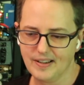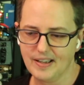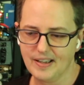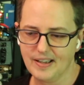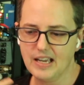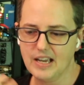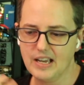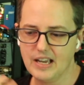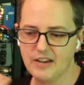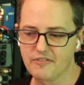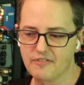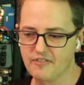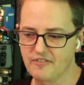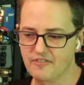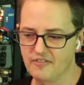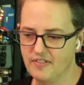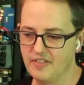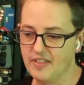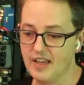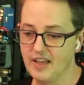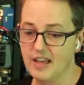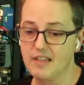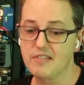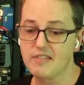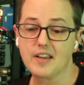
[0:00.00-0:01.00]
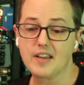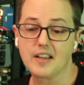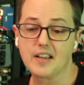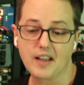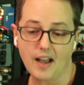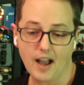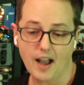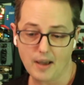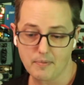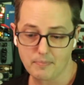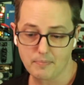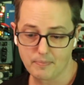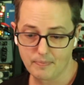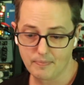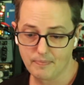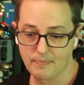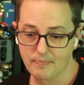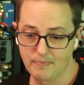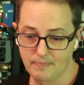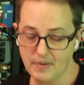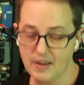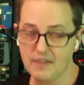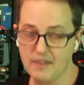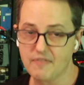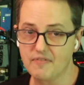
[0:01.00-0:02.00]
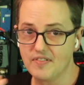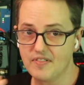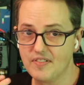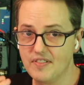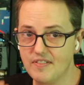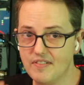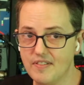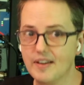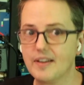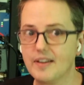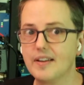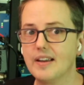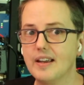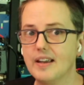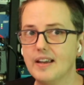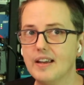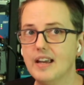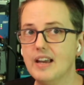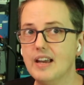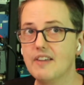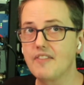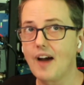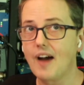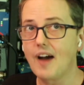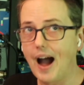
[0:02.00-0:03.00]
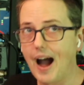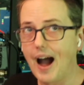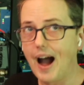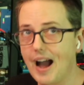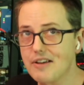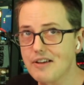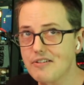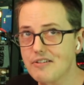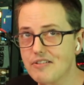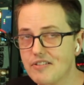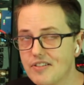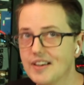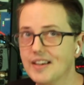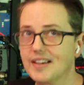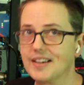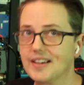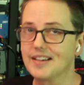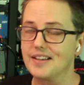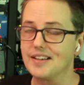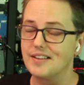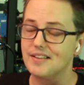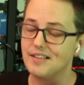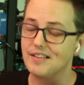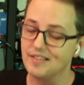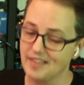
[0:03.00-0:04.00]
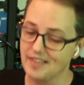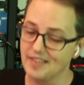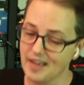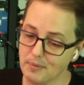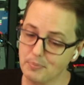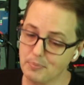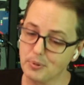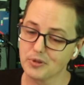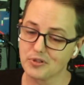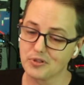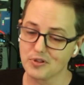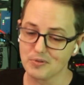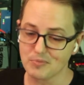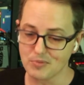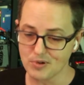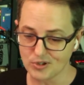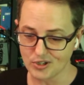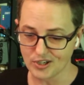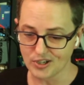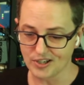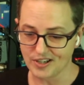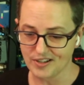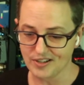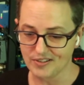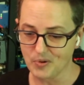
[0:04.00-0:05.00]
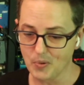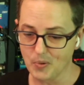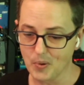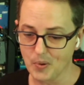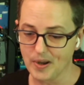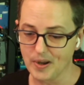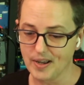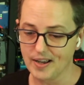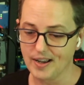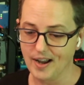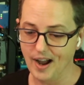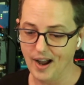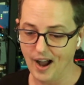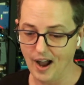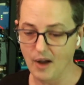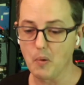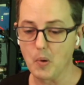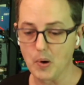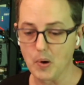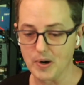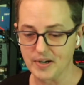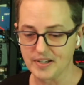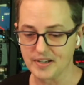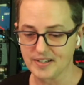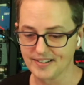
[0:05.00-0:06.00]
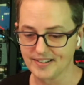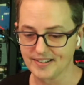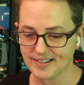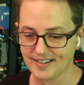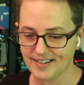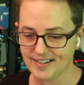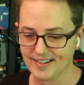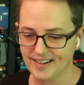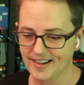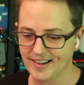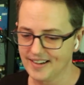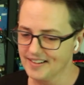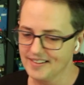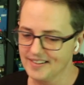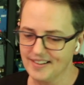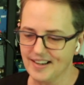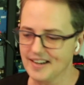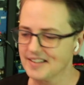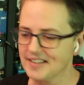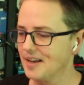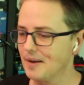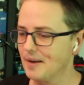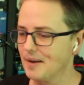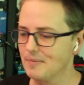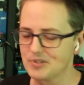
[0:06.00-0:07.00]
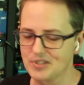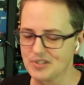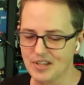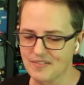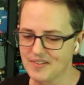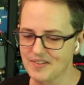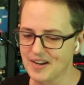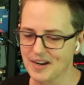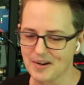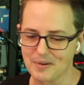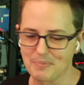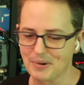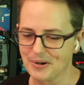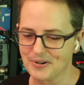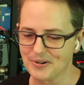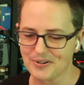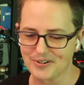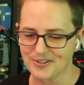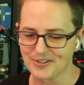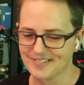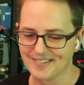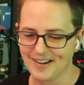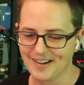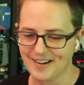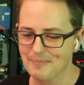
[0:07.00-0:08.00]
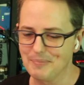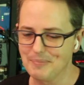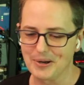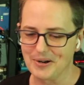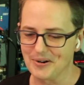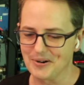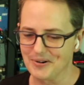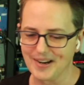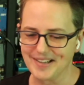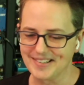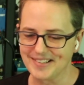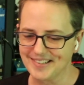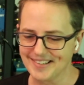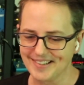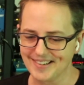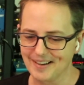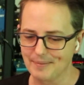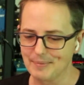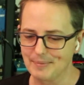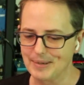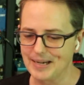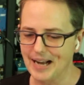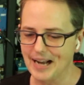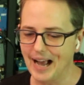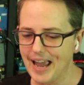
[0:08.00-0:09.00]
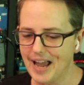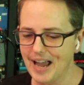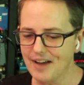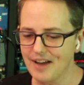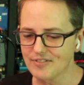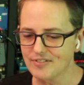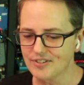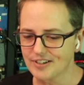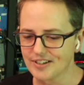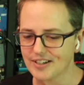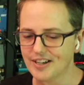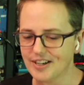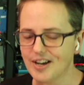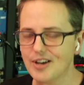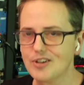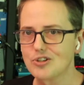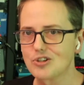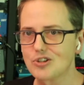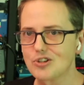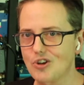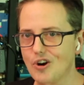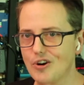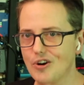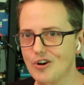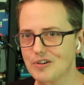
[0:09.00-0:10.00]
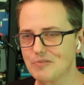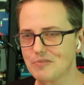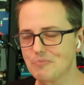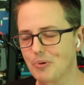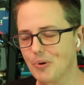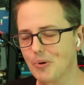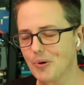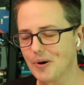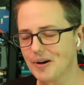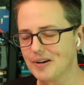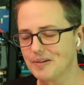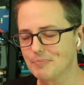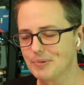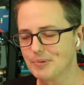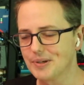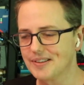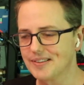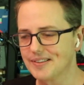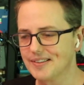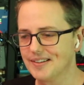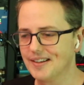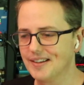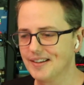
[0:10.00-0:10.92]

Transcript: if they think if I think that they put the music in the way I wanted. And a lot of times they've got a better idea. I mean, I have a starting point, but